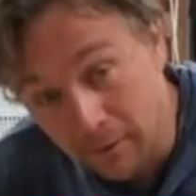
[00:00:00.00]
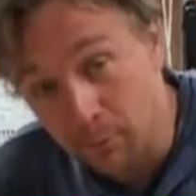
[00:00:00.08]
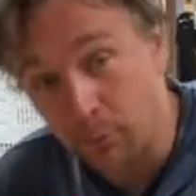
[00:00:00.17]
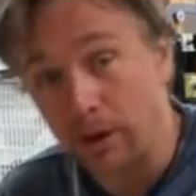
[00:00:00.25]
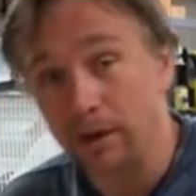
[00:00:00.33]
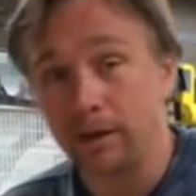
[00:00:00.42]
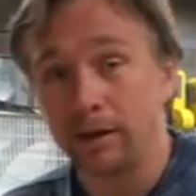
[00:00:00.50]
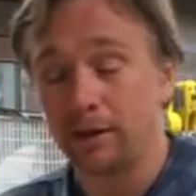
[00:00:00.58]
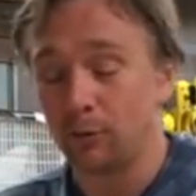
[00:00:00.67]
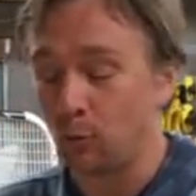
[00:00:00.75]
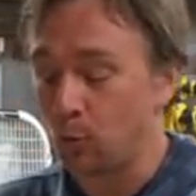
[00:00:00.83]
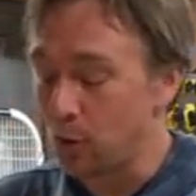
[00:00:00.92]
But
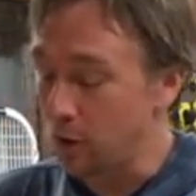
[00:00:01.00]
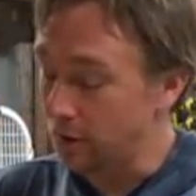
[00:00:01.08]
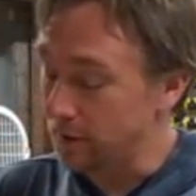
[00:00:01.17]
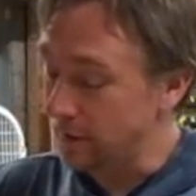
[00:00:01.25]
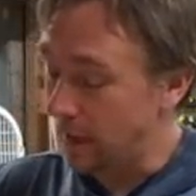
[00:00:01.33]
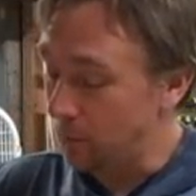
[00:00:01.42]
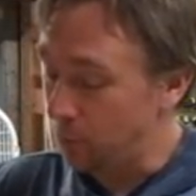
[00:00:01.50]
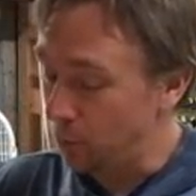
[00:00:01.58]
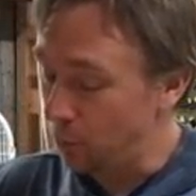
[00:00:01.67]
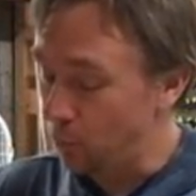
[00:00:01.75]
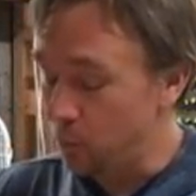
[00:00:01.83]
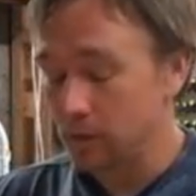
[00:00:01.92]
it worked. I
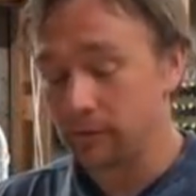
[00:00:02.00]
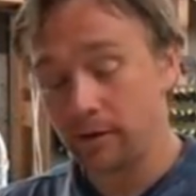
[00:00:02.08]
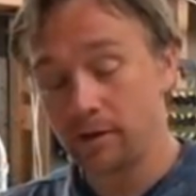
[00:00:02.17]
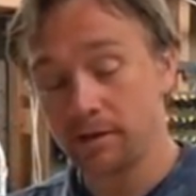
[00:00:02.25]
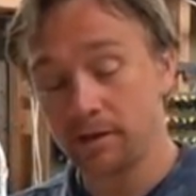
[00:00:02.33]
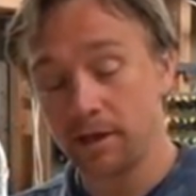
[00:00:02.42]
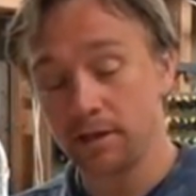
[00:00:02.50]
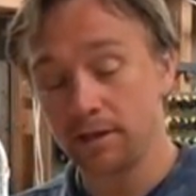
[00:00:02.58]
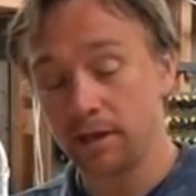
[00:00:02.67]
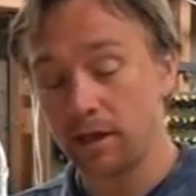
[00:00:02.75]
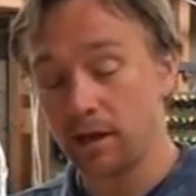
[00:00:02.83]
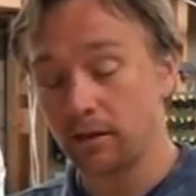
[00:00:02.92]
put one of each size
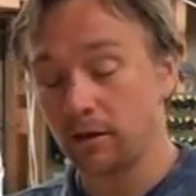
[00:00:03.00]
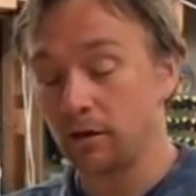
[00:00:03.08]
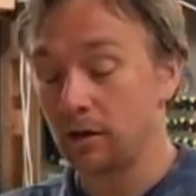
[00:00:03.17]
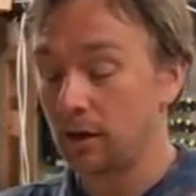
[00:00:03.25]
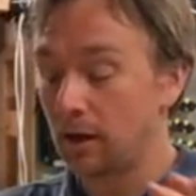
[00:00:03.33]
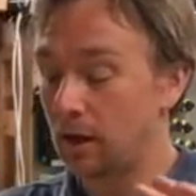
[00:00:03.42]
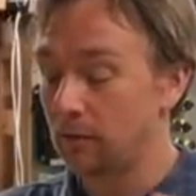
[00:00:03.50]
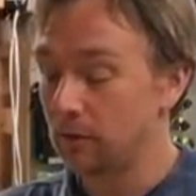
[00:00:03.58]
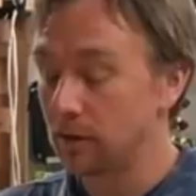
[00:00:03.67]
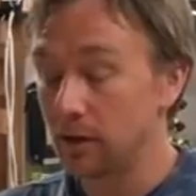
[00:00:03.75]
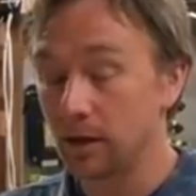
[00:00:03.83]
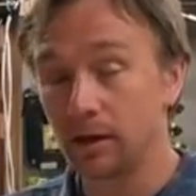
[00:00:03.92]
together.
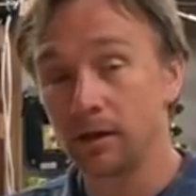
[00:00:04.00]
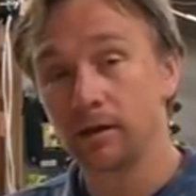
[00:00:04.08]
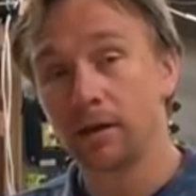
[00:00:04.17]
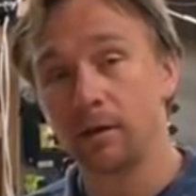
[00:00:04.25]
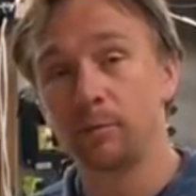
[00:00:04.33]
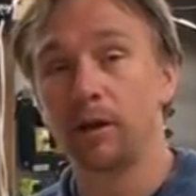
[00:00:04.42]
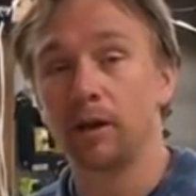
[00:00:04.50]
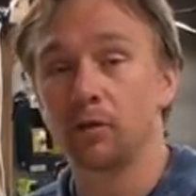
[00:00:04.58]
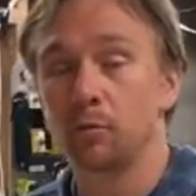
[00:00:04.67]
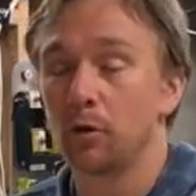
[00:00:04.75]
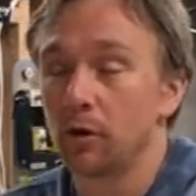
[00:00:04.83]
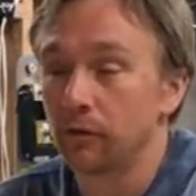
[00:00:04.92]
Everything came
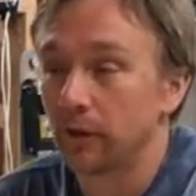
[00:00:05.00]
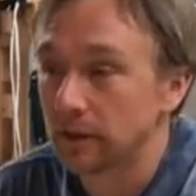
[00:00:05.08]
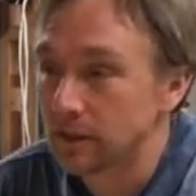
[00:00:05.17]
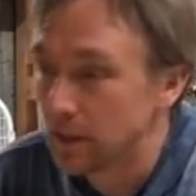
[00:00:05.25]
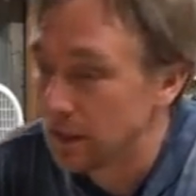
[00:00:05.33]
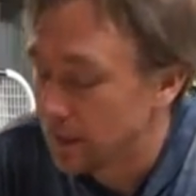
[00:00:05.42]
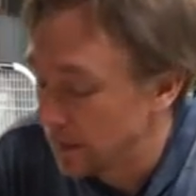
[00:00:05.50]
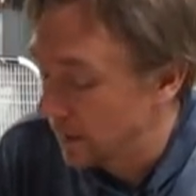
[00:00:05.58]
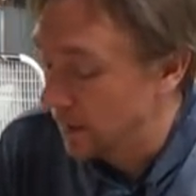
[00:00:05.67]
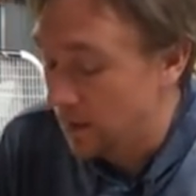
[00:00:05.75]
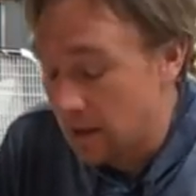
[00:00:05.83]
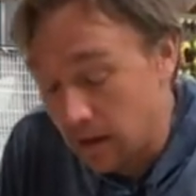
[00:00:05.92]
together perfect.
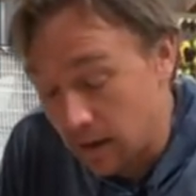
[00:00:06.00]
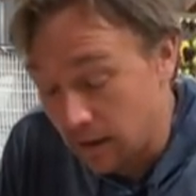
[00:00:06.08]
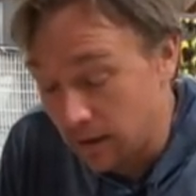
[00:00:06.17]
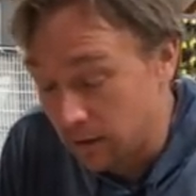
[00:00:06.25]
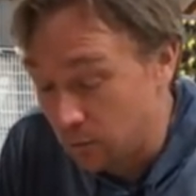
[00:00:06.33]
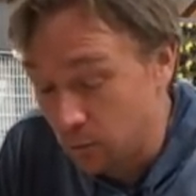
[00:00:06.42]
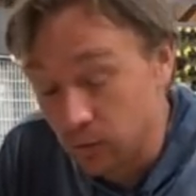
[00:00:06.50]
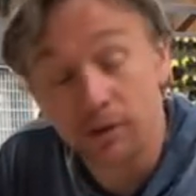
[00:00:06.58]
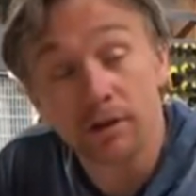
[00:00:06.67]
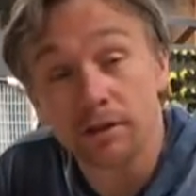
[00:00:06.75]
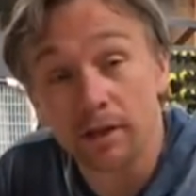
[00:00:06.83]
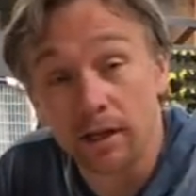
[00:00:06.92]

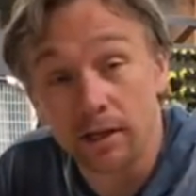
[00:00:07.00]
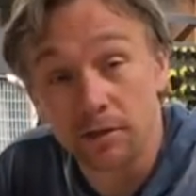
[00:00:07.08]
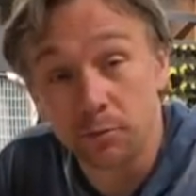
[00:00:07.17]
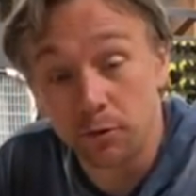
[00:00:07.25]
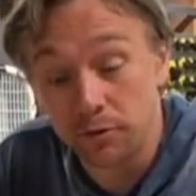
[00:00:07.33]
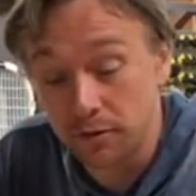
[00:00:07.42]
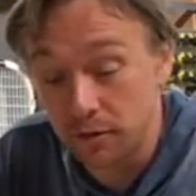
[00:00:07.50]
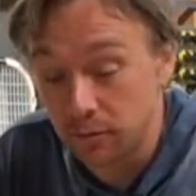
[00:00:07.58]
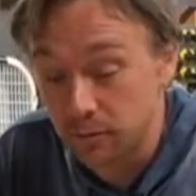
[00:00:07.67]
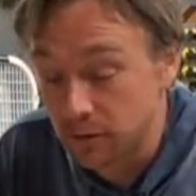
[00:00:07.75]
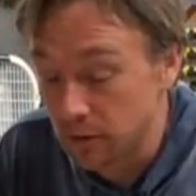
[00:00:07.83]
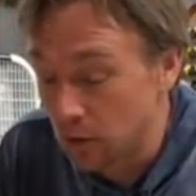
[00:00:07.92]
Worked just like it's supposed
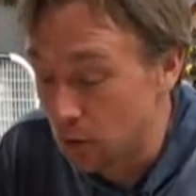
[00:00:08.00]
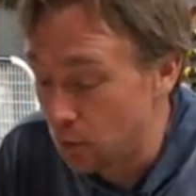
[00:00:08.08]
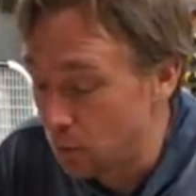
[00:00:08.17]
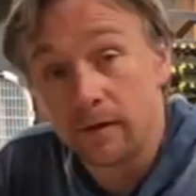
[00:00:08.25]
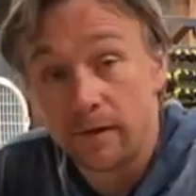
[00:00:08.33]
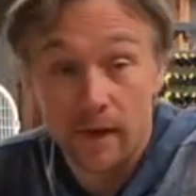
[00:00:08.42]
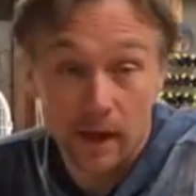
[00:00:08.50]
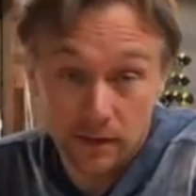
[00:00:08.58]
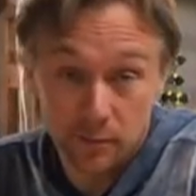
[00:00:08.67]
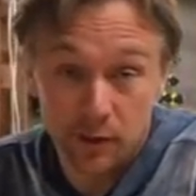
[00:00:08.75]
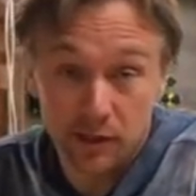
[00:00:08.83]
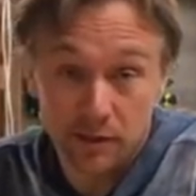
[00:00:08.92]
to. So
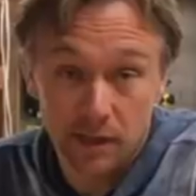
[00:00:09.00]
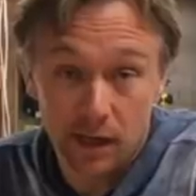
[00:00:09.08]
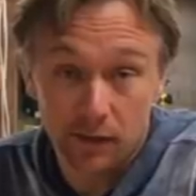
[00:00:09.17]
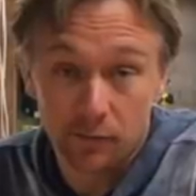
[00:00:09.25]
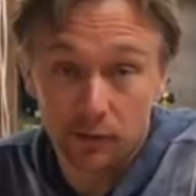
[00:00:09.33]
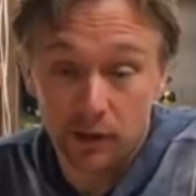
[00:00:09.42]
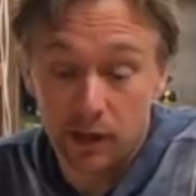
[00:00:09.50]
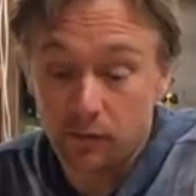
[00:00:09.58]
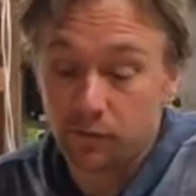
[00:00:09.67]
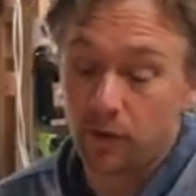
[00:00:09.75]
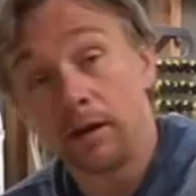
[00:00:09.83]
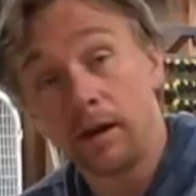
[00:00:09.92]
that's a big sigh of
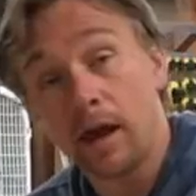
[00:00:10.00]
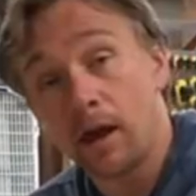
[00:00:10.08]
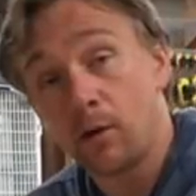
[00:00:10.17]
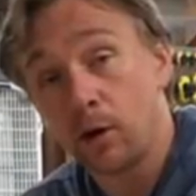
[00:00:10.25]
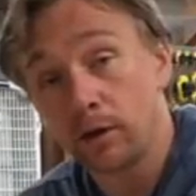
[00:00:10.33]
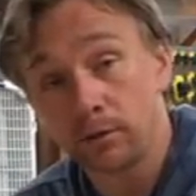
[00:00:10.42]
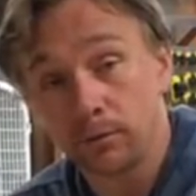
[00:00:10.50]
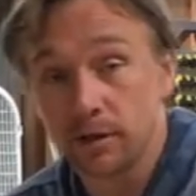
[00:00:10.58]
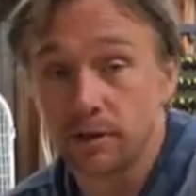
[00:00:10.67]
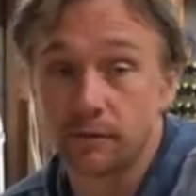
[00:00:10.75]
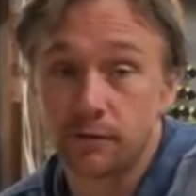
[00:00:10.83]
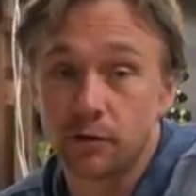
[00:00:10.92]
relief. Now, at the
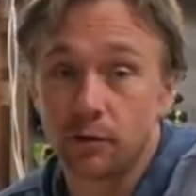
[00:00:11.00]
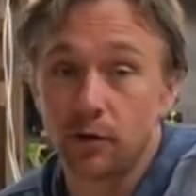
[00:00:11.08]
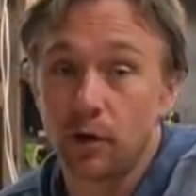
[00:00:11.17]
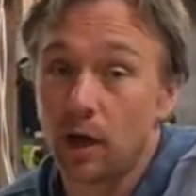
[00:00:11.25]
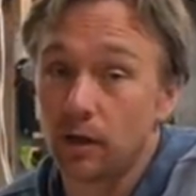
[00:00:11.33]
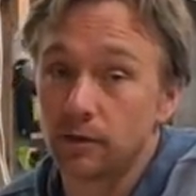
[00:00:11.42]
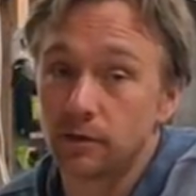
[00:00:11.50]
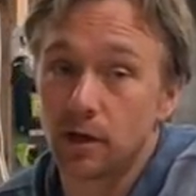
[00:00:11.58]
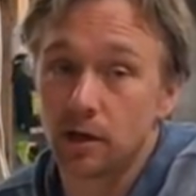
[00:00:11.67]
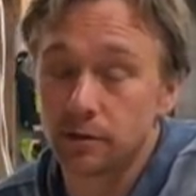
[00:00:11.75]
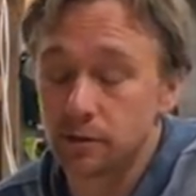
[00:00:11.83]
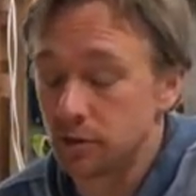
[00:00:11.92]
risk of showing you how the
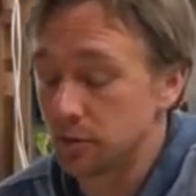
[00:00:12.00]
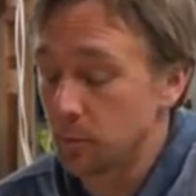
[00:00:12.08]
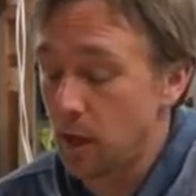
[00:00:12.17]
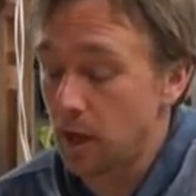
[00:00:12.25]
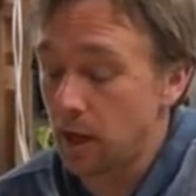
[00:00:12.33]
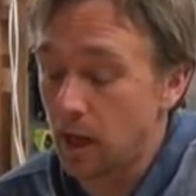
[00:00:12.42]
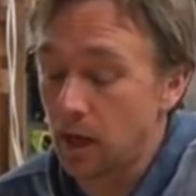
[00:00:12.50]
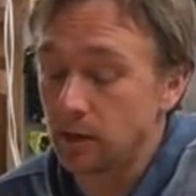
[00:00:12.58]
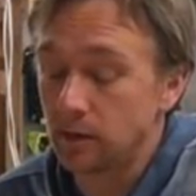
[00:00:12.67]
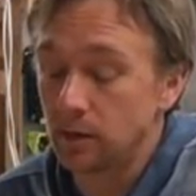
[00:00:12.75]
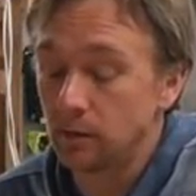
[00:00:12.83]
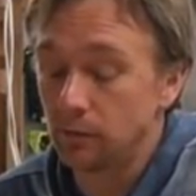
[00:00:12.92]
sausage is made, I
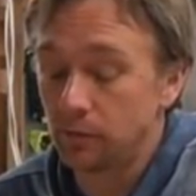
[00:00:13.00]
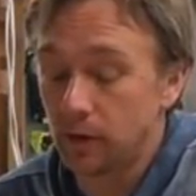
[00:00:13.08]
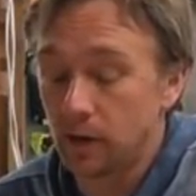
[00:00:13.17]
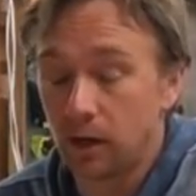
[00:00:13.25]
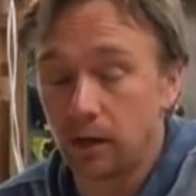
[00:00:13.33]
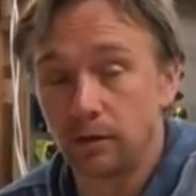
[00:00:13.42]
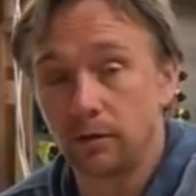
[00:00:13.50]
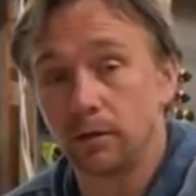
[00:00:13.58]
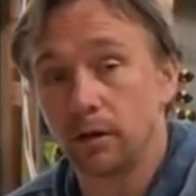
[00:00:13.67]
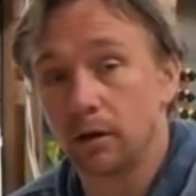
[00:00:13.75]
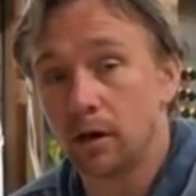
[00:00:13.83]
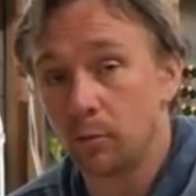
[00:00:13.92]
did find
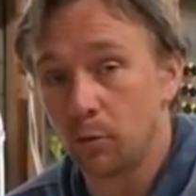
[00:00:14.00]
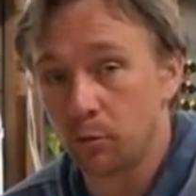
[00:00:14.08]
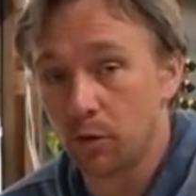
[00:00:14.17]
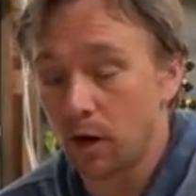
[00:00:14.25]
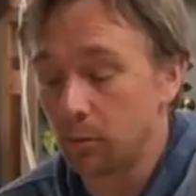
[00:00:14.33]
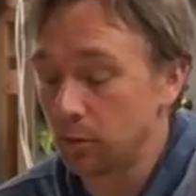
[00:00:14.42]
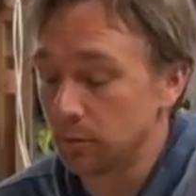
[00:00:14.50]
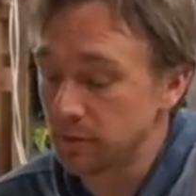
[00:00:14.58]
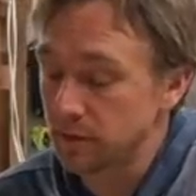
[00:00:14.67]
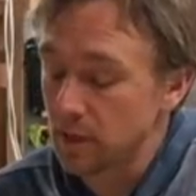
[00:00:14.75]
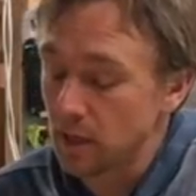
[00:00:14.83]
a couple problems.